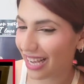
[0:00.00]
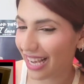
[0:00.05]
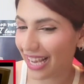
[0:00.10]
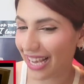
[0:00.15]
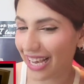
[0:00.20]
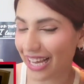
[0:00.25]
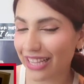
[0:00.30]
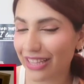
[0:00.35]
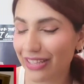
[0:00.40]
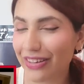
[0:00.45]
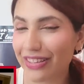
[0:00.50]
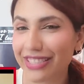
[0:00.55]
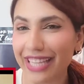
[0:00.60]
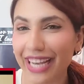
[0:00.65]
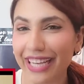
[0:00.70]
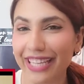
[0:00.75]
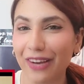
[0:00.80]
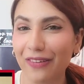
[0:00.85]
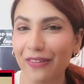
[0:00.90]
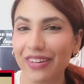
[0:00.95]
It looks
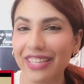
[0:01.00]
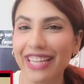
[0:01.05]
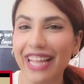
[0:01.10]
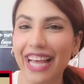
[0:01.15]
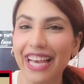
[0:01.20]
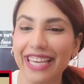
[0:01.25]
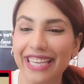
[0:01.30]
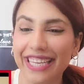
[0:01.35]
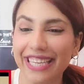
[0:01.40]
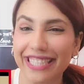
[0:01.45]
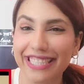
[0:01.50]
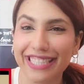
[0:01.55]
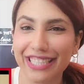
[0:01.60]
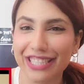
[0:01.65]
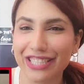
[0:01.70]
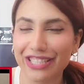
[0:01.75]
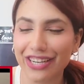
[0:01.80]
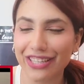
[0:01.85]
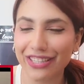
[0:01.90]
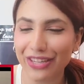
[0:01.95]
like they want to like kiss
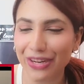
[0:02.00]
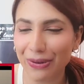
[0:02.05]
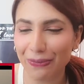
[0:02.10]
each other,